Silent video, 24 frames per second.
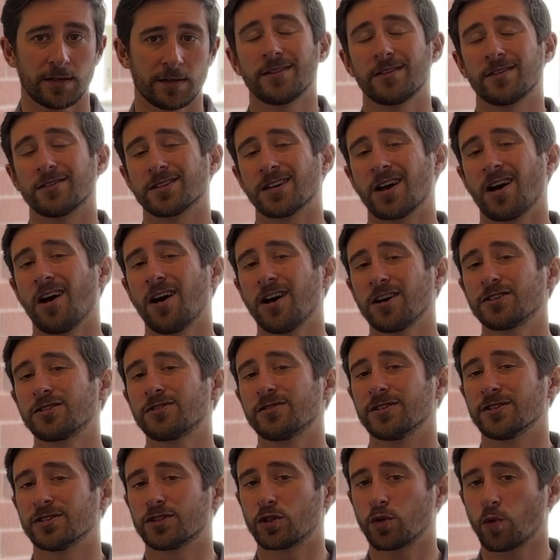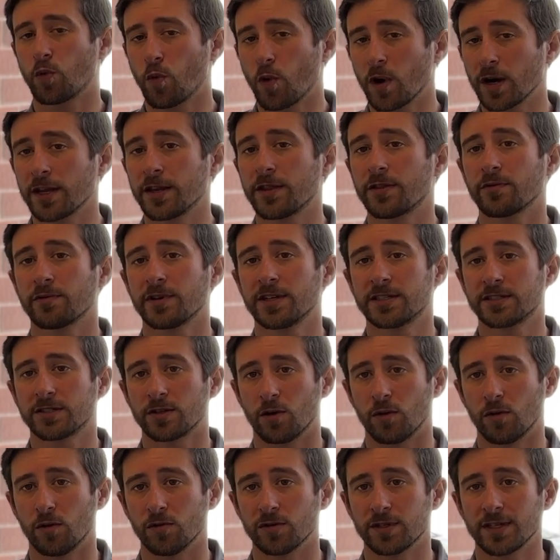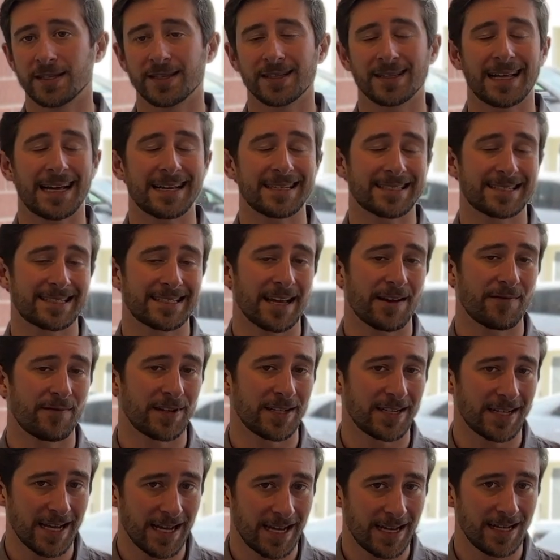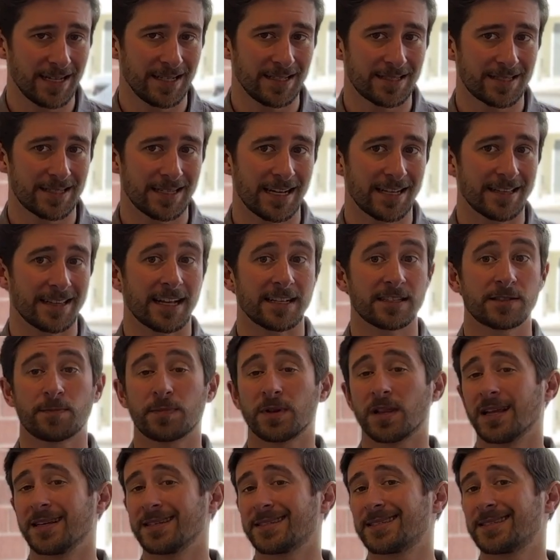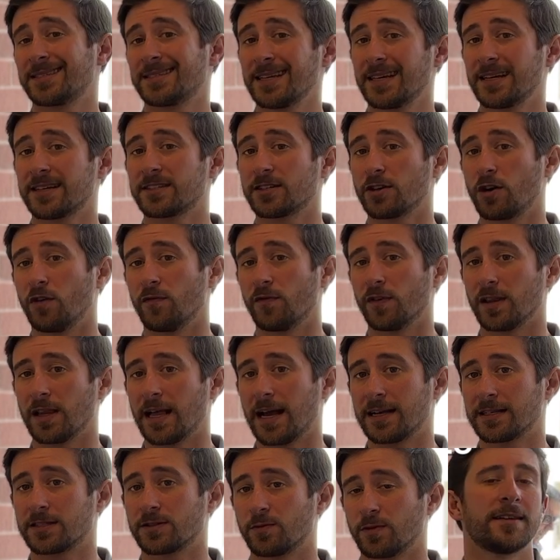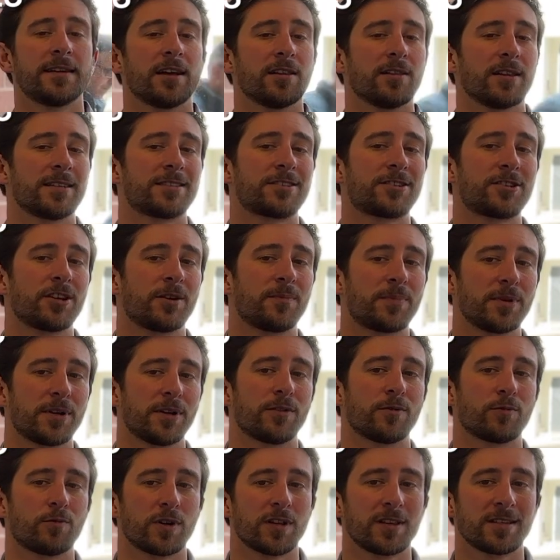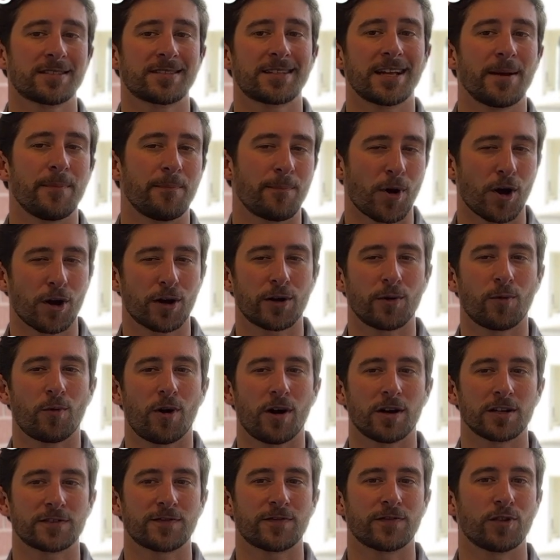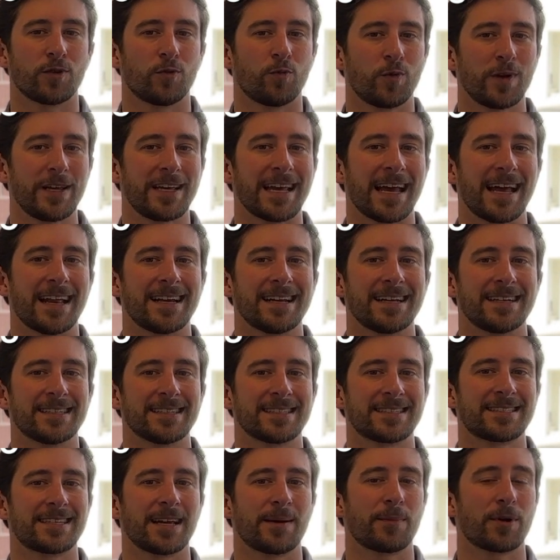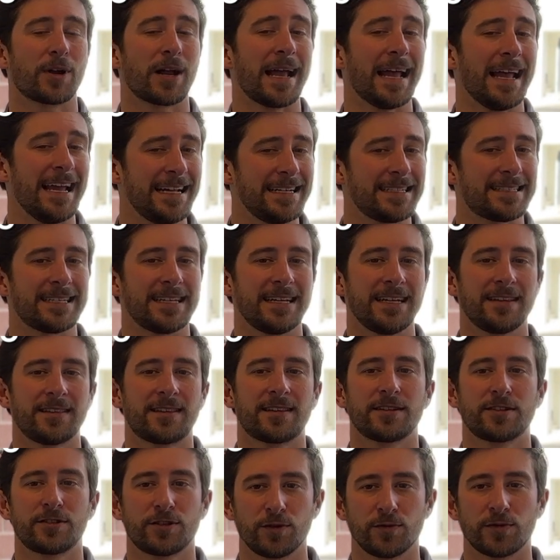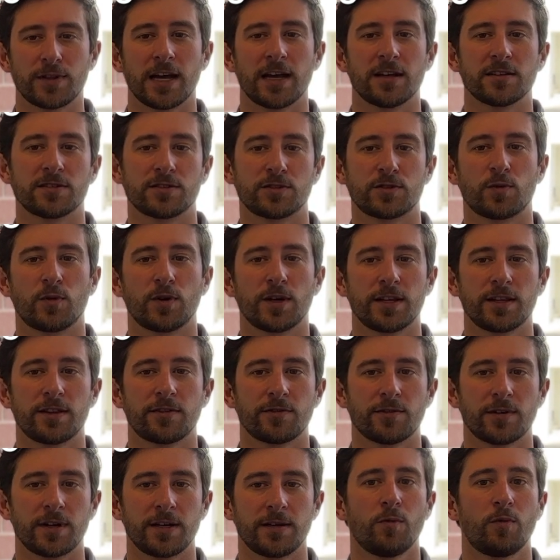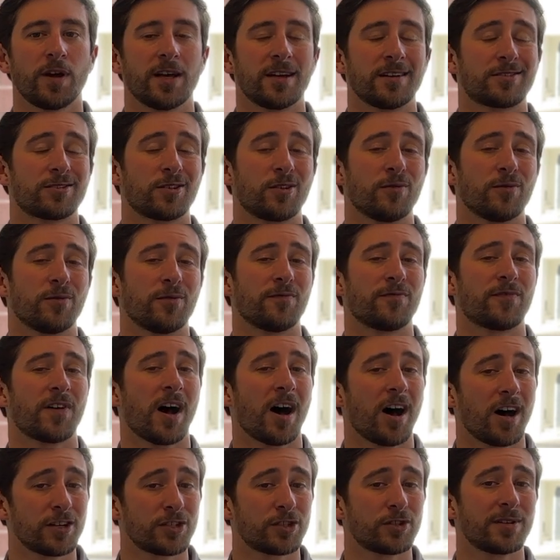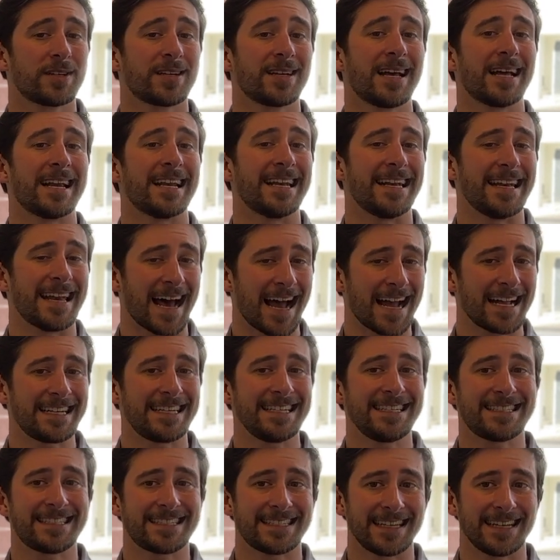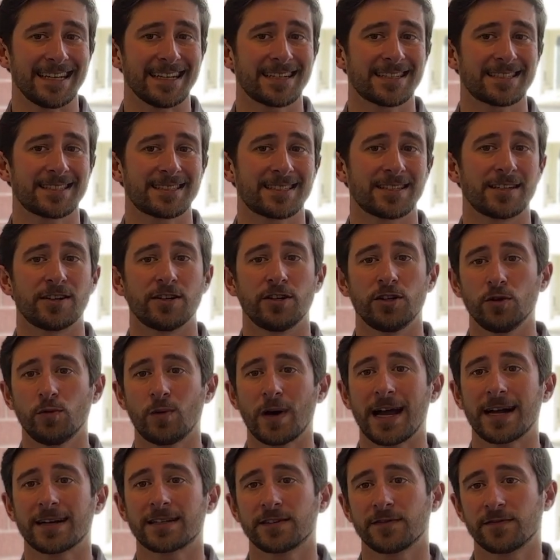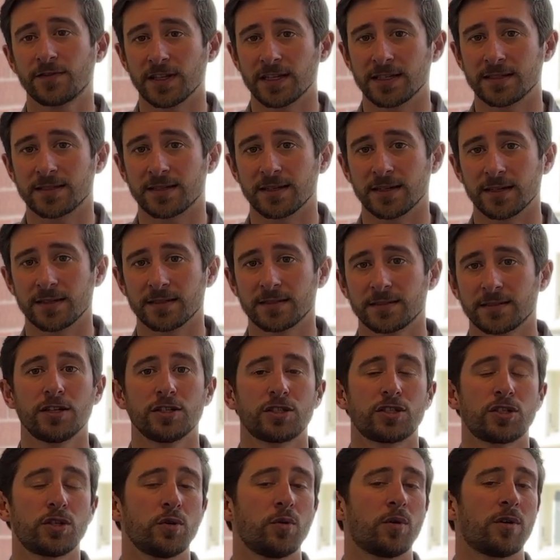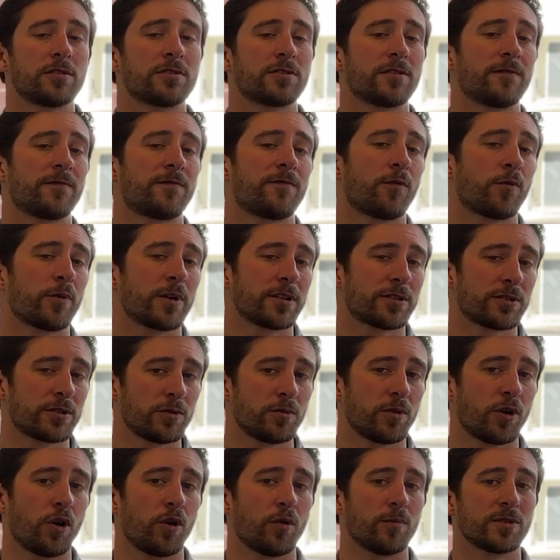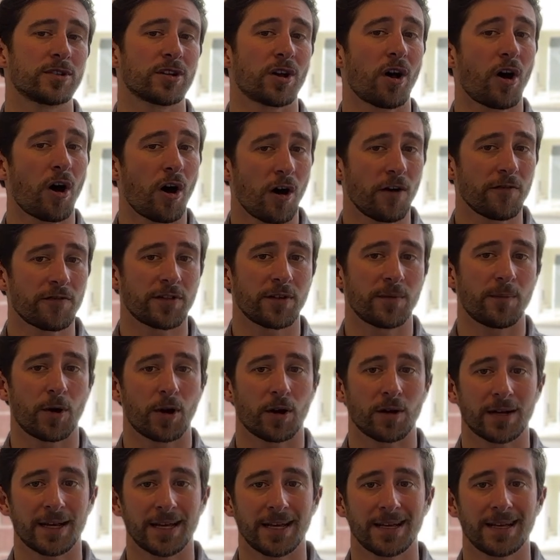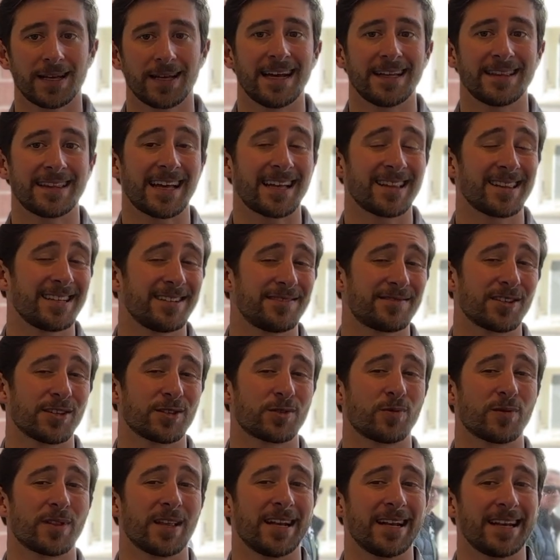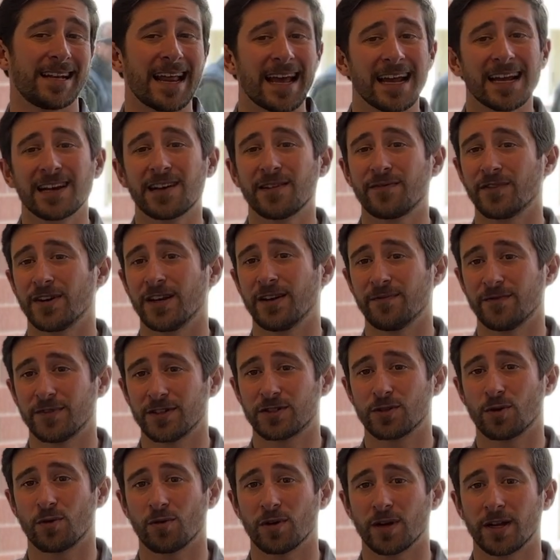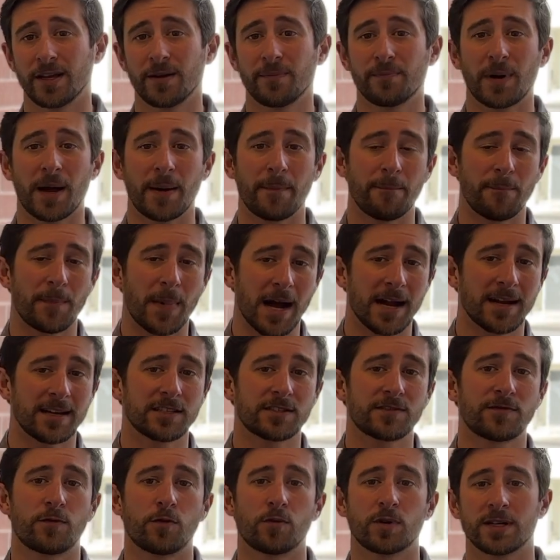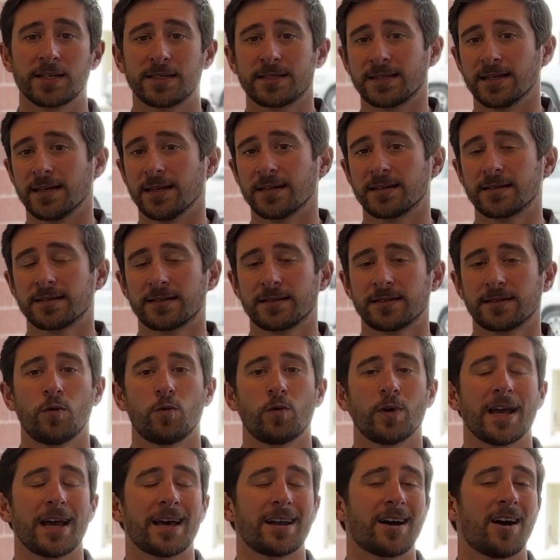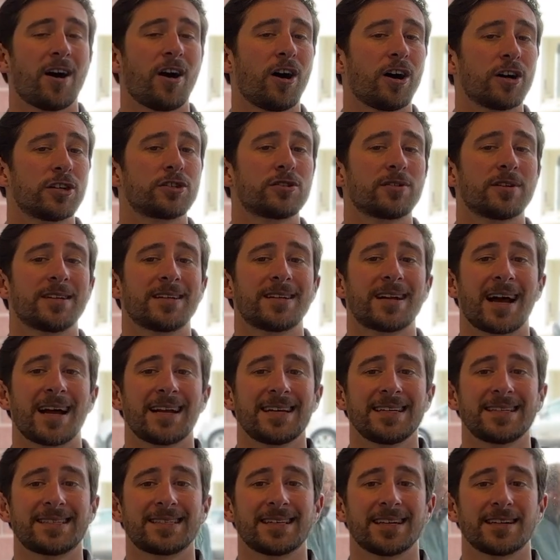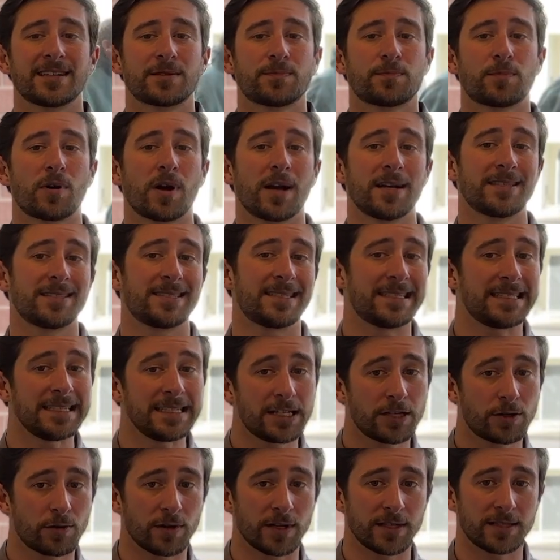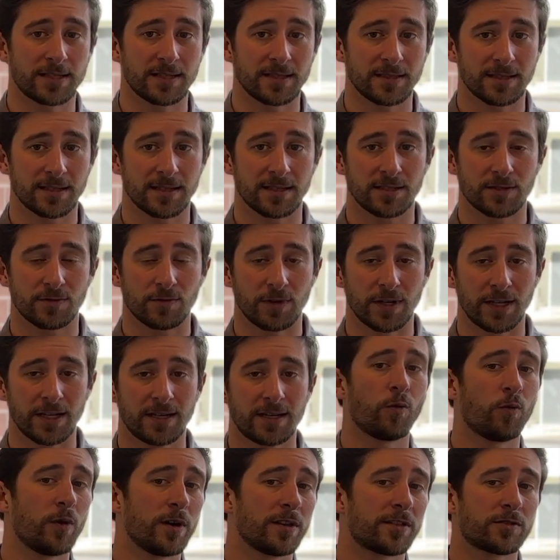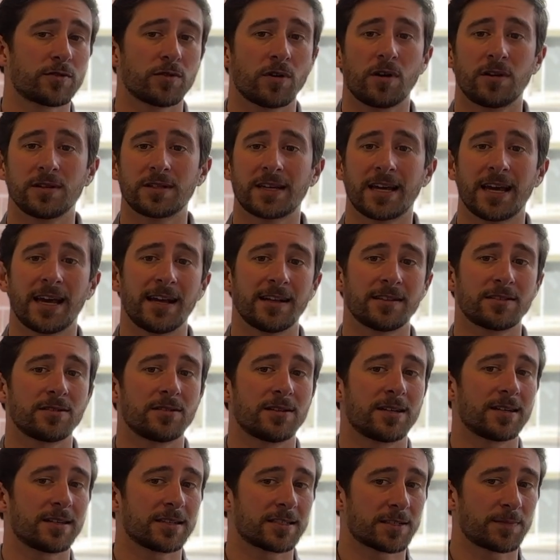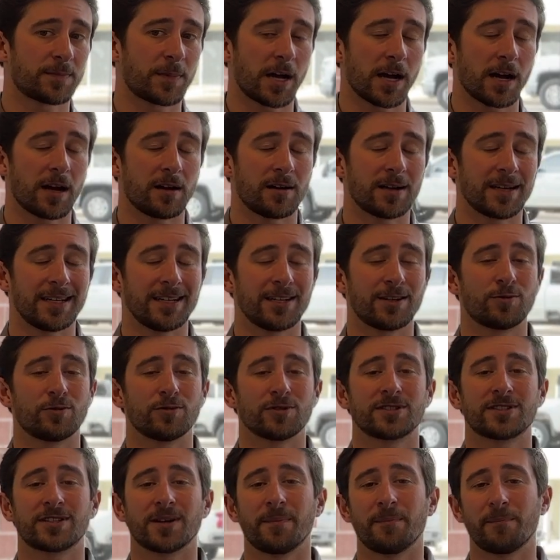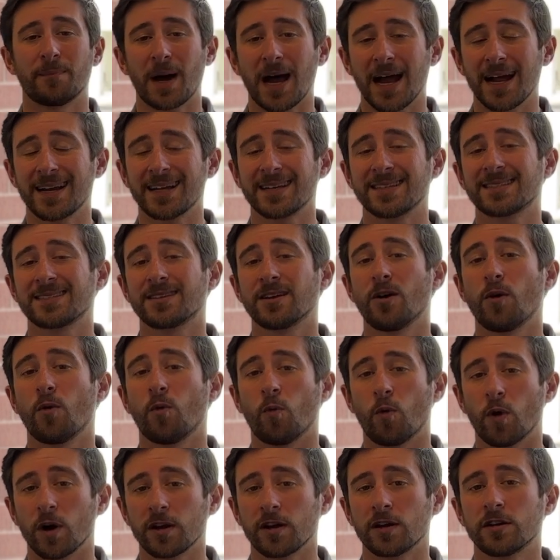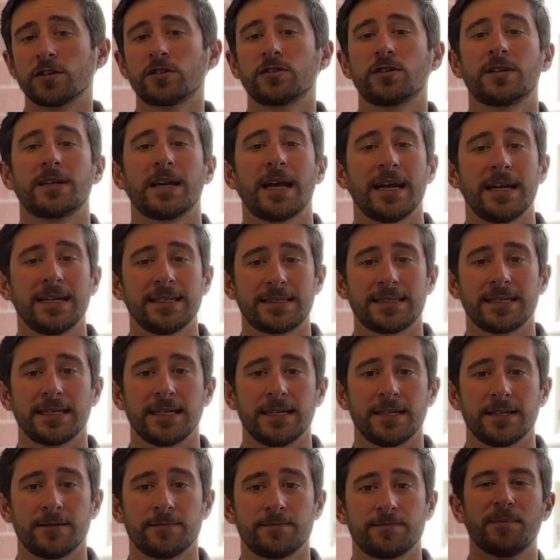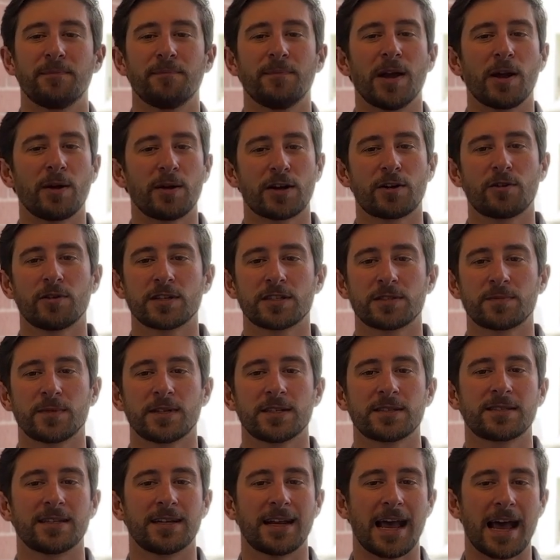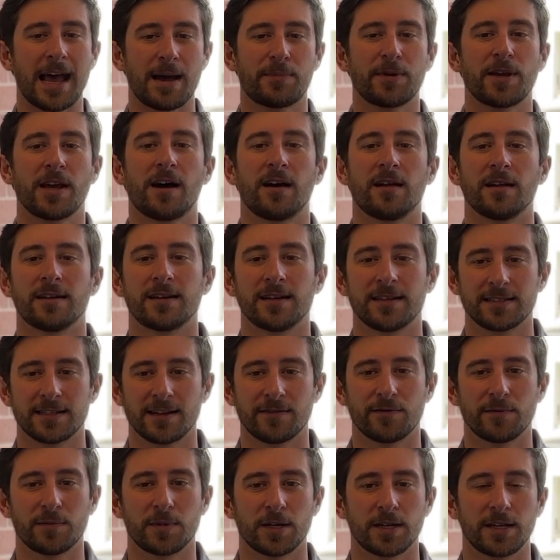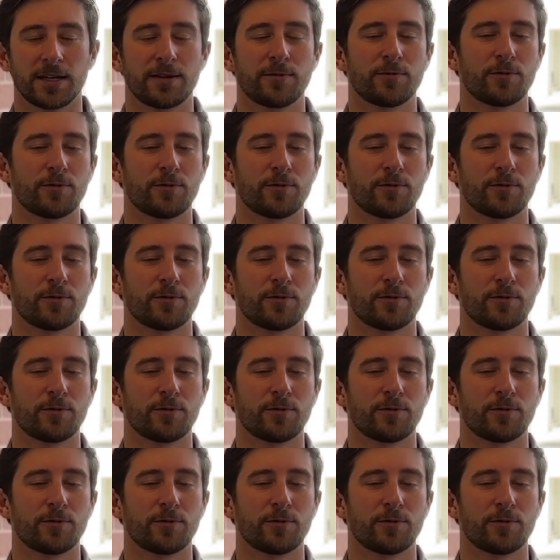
There's 123 sold in the last seven days, and that's plus six over last week. Now let's jump into the real estate market watch for the week ending December 18th, 2023. We had a total of 196 new active listings, 242 homes off the market, and that leaves us with a negative in inventory by minus 46. We had 196 price decreases this week, withdrawals canceled and expired equal equals to minus 118. Merry Christmas and happy holidays, everybody.